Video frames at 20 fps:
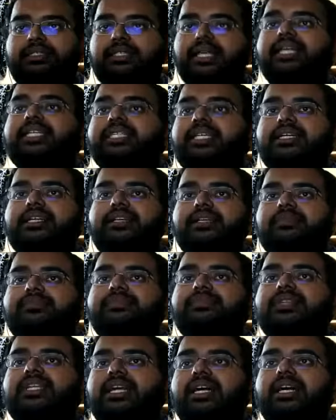in general
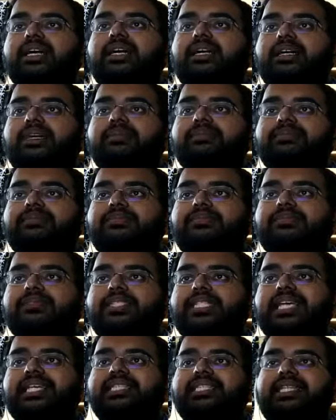
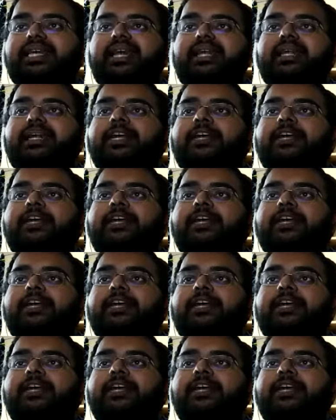says that